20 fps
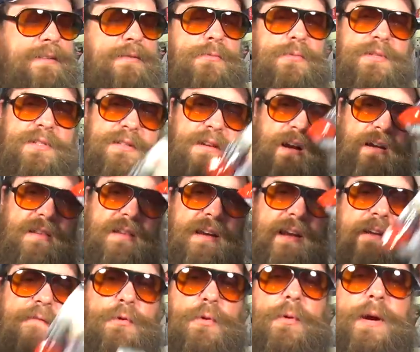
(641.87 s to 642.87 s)
We'll start the
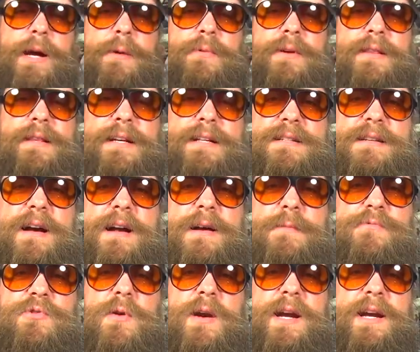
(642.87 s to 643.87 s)
giveaway with these
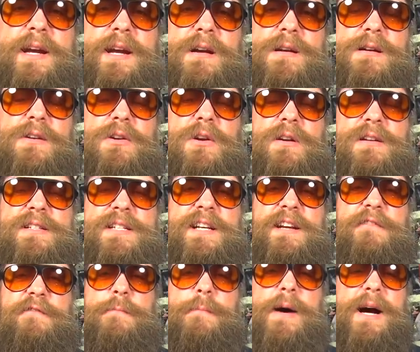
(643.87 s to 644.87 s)
items right here, courtesy
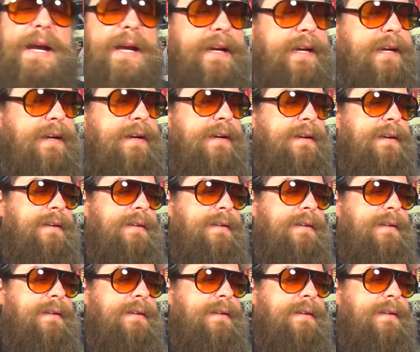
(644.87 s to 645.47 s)
of Mike.